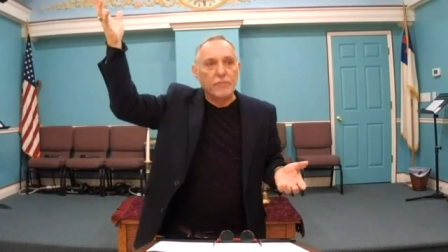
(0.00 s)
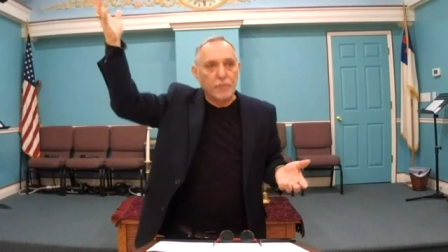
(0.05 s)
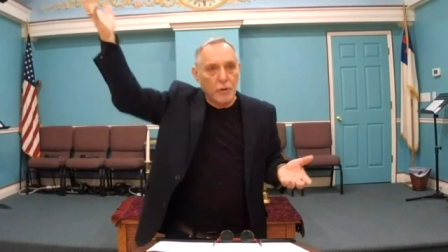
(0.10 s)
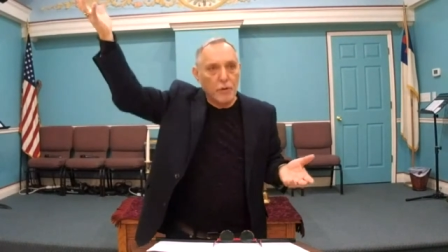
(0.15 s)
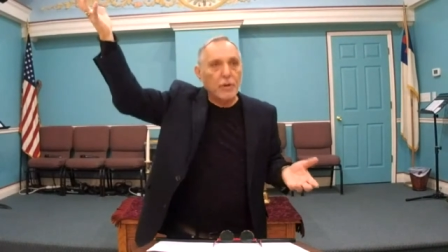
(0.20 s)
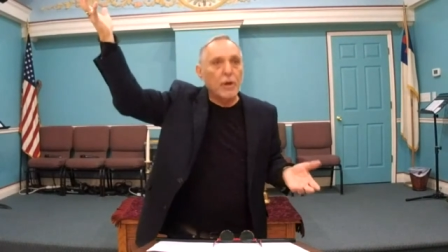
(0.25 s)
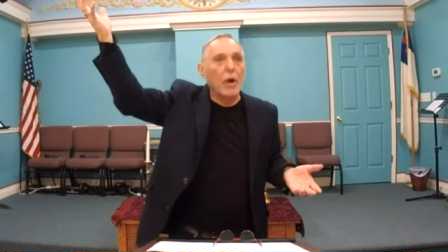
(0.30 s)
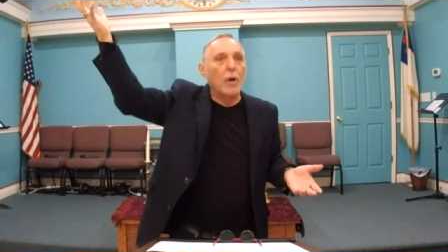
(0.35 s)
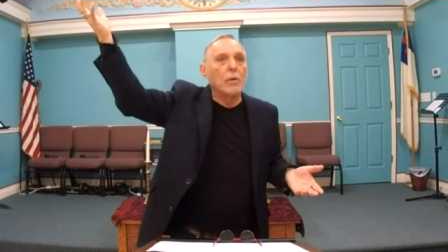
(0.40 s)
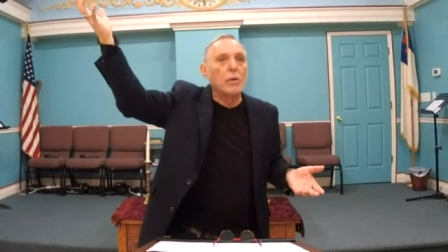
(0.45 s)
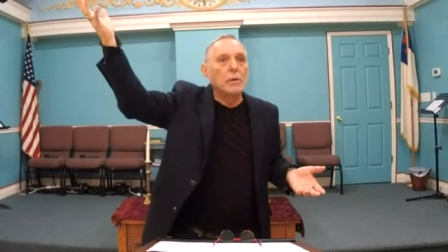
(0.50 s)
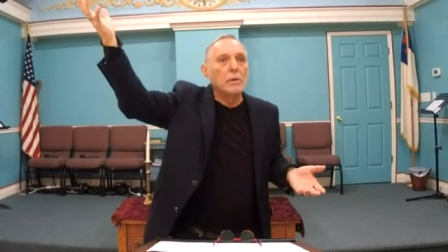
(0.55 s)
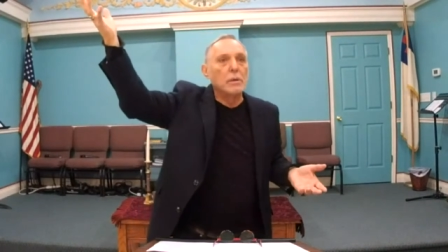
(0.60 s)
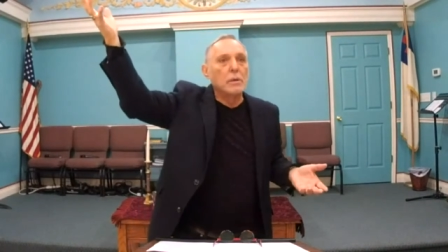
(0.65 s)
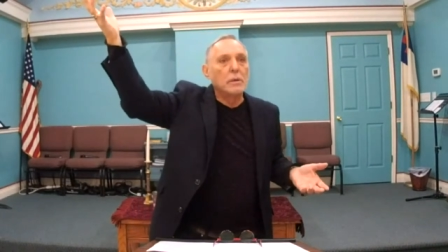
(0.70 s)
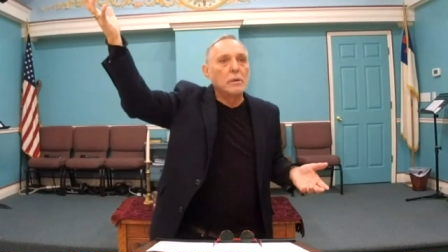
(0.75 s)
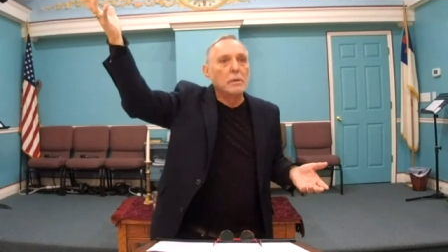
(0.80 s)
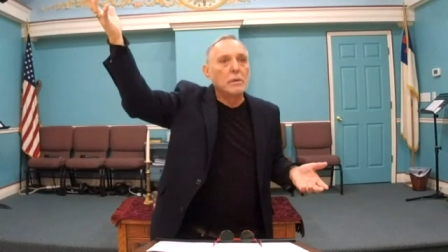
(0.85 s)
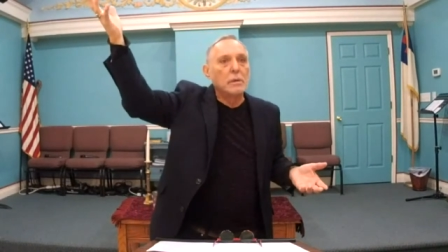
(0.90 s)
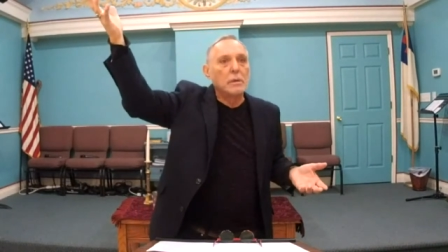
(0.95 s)
Virgo.
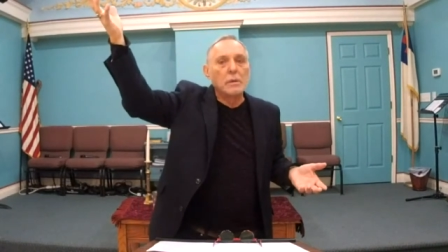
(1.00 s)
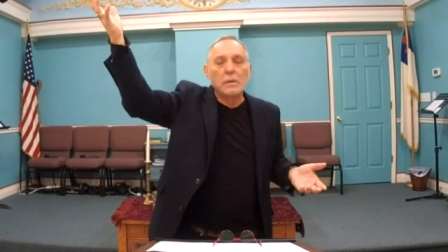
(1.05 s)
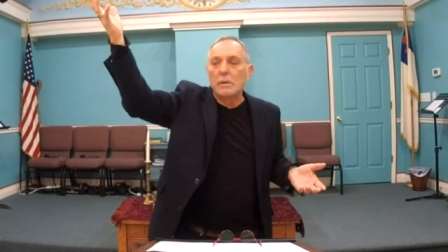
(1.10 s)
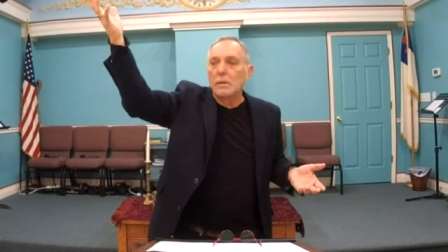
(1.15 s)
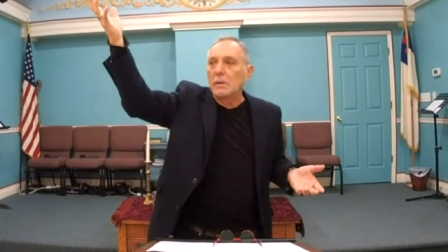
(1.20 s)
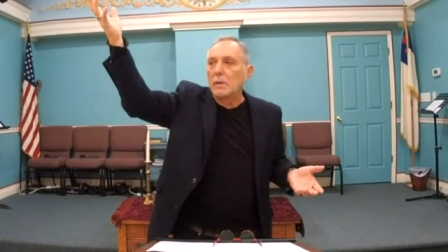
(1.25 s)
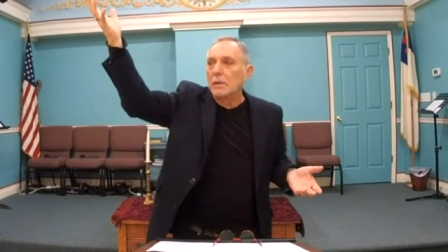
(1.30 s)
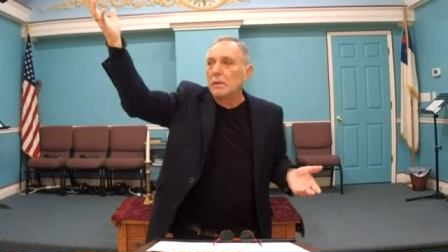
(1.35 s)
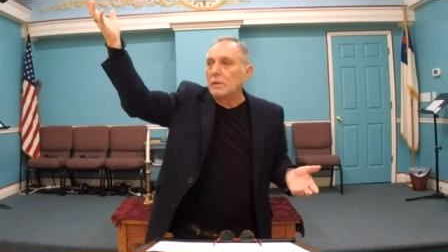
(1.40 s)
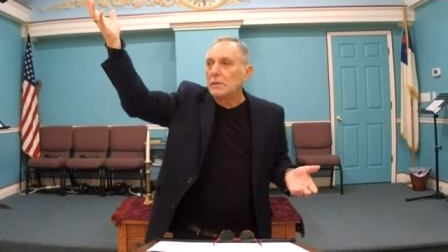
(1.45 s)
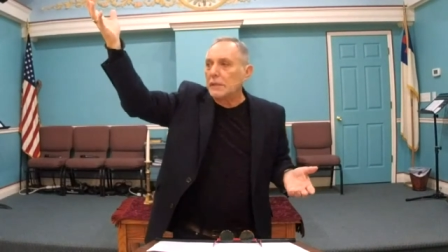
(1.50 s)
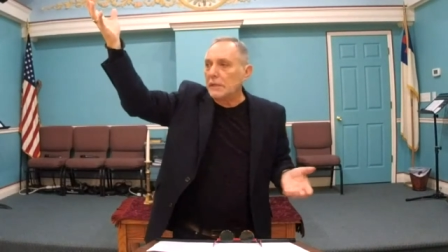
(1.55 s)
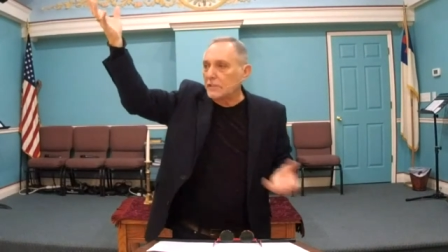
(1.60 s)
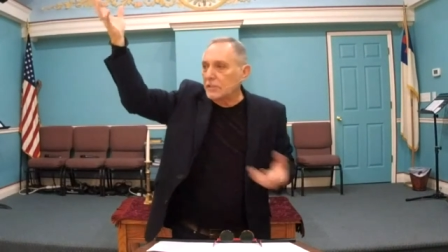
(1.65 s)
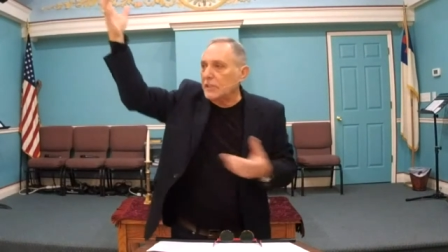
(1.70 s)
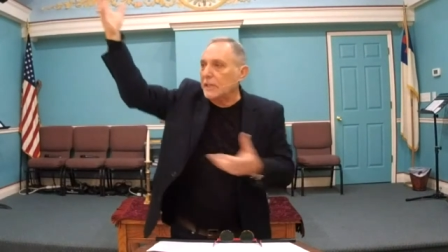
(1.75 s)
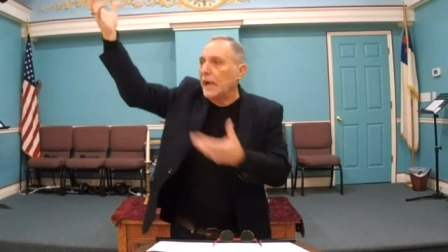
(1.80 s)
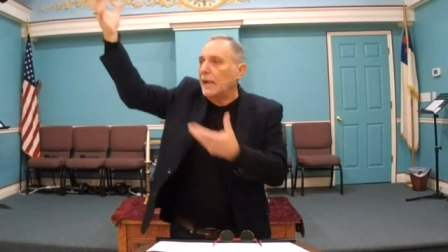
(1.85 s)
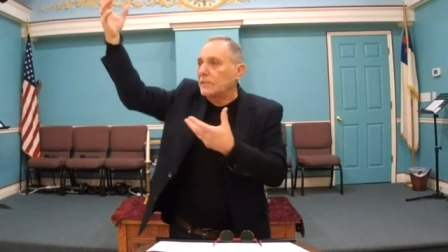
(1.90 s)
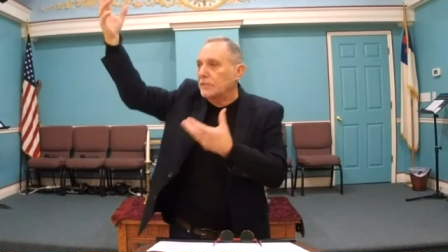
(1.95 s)

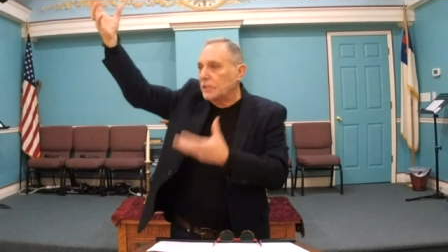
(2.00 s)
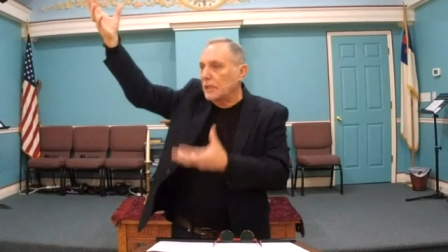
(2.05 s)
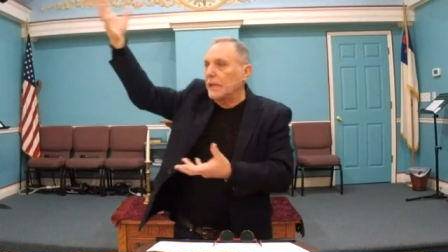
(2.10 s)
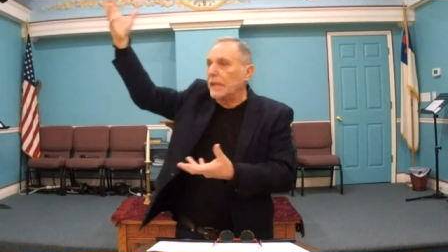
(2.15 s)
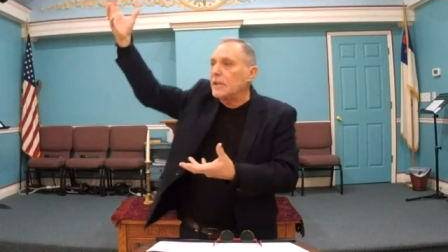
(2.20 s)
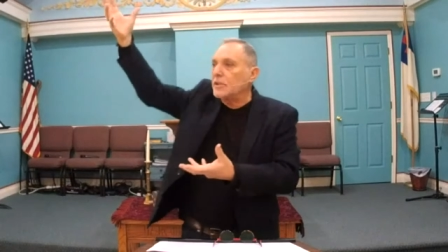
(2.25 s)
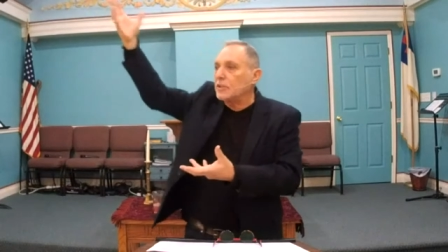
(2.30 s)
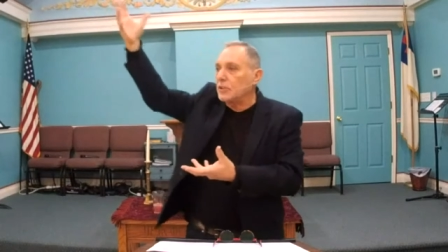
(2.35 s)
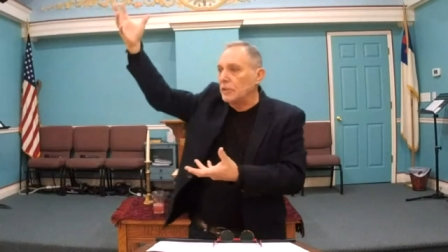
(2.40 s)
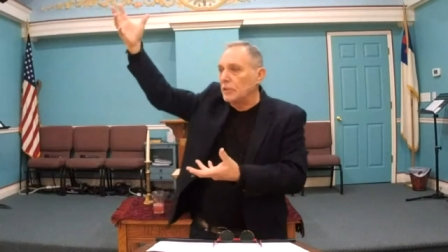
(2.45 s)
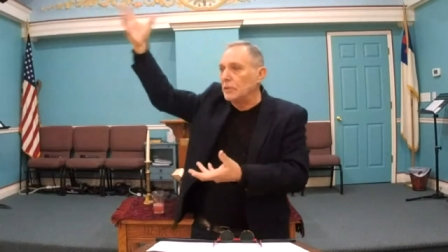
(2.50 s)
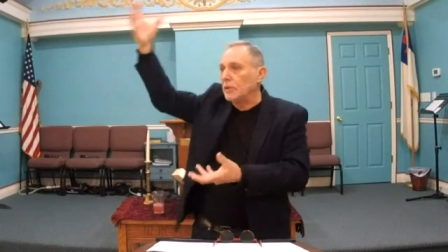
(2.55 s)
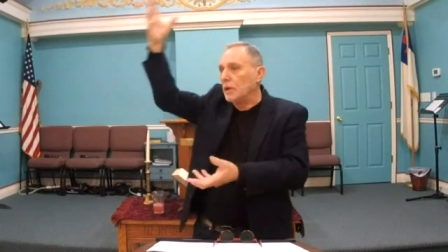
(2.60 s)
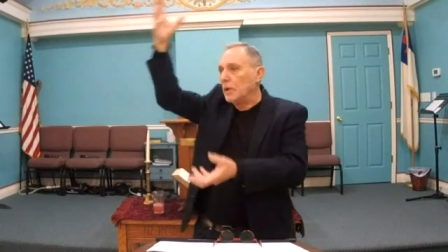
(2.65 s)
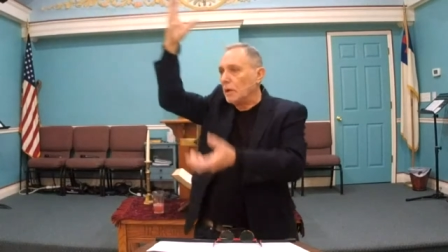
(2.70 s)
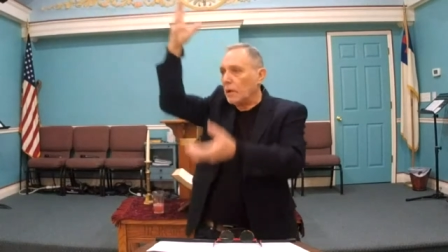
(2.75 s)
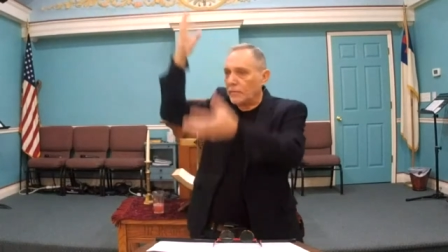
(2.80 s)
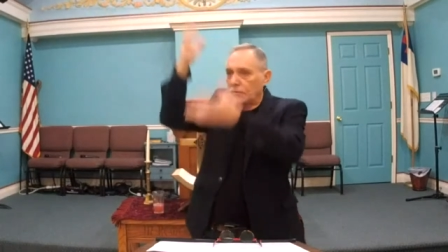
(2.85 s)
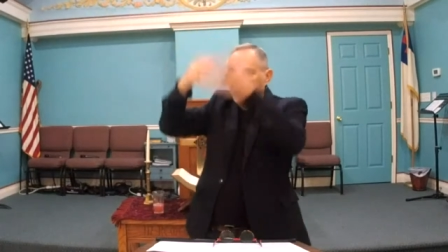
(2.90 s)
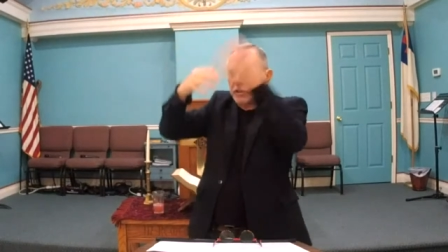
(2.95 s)
That's a constellation
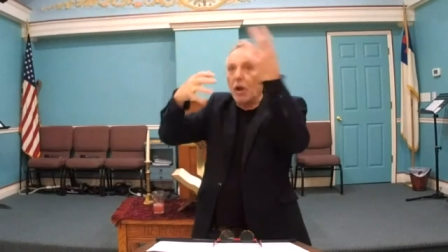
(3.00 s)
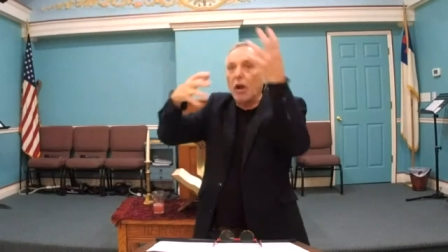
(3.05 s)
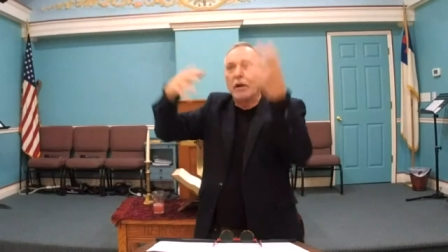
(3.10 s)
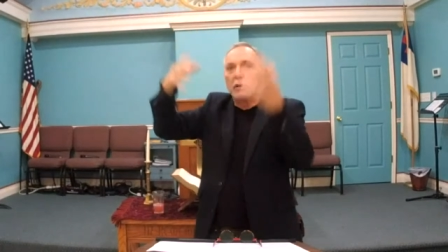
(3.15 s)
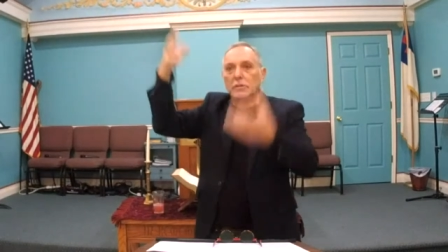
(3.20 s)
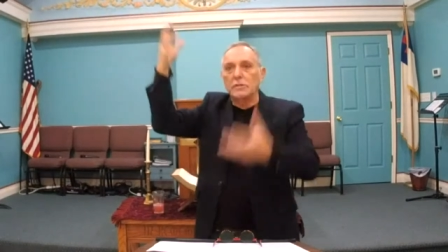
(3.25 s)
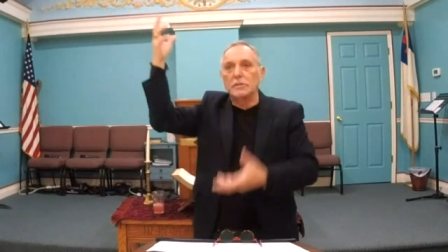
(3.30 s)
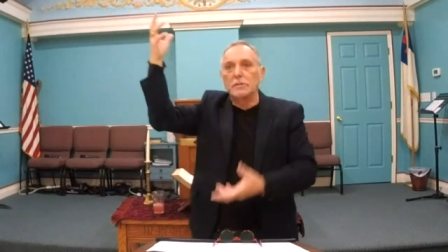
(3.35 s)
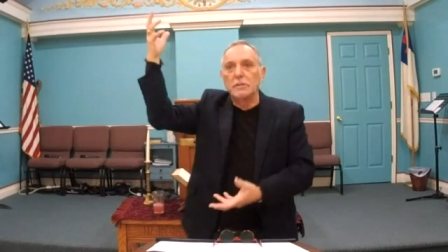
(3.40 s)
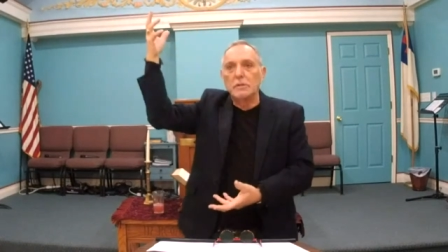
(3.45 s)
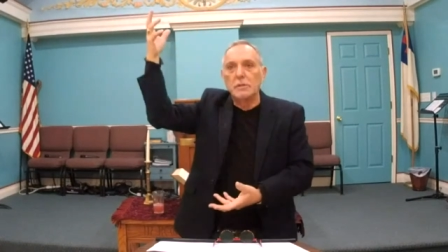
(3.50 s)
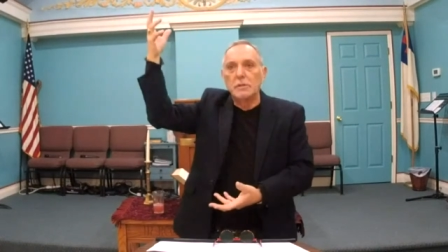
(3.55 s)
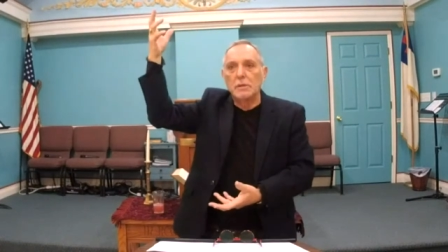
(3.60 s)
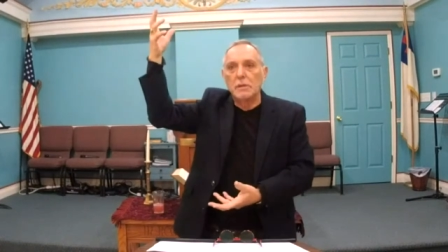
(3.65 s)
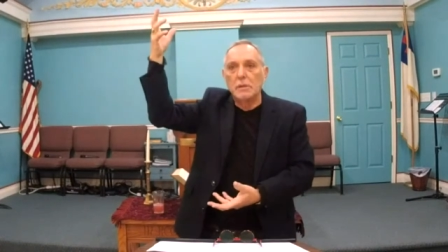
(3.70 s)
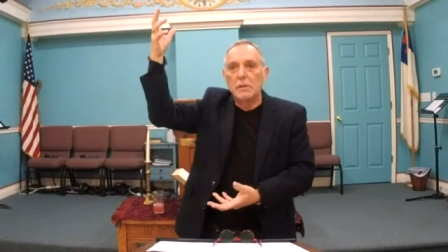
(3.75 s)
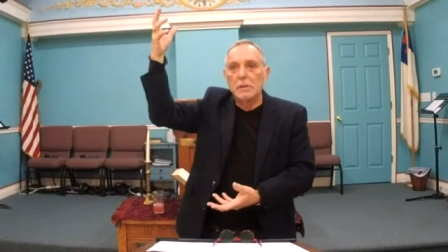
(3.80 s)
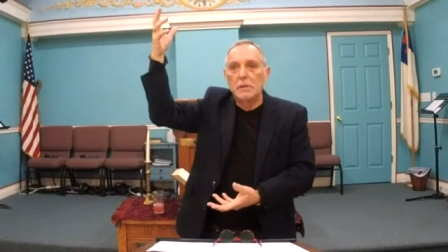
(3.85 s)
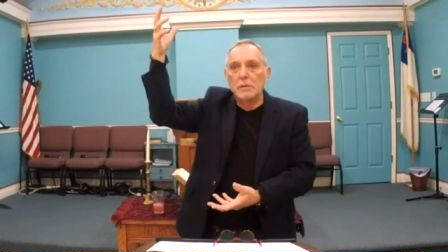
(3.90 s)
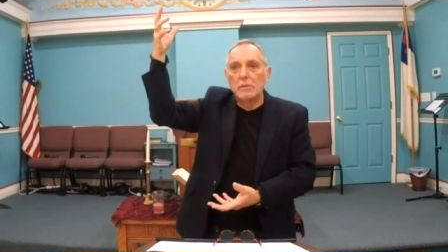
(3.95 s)
of stars,
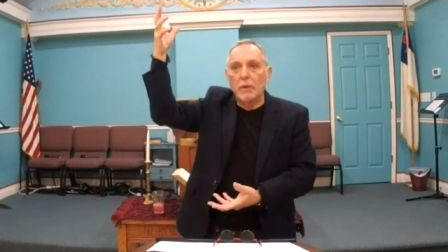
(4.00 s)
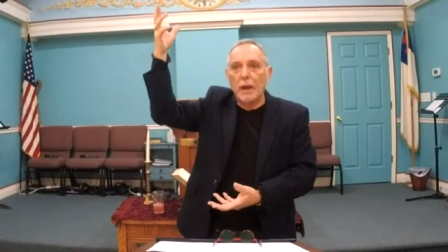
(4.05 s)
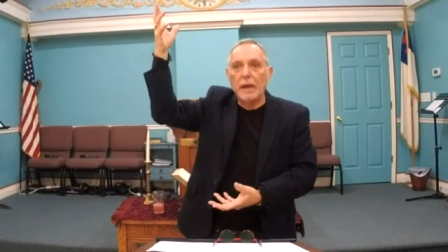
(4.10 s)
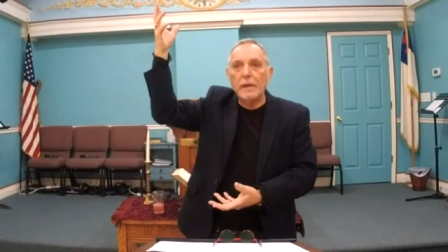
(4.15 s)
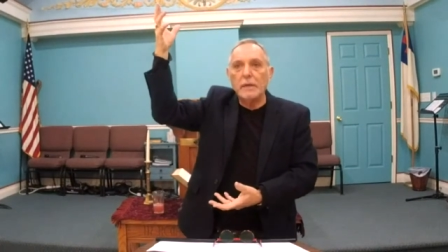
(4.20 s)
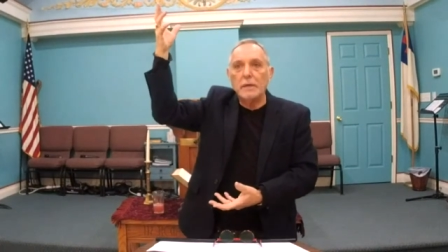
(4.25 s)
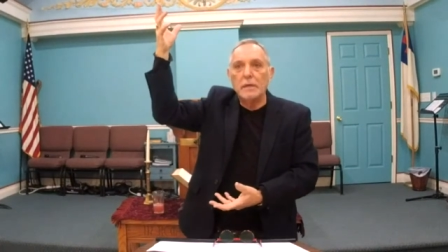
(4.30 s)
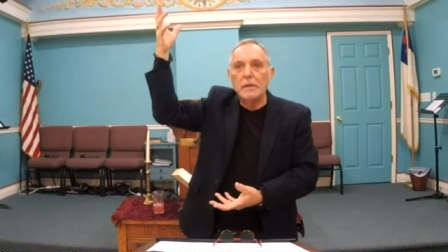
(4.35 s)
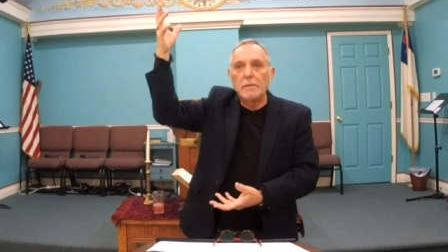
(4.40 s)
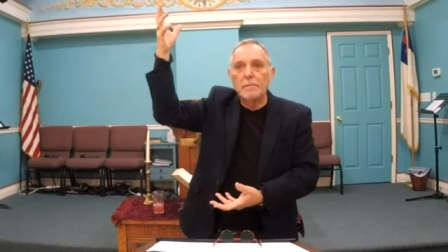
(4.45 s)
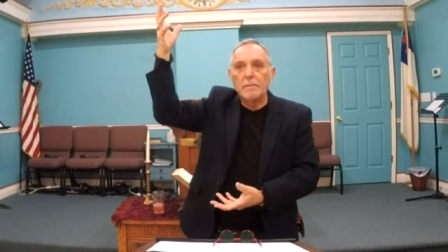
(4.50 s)
right?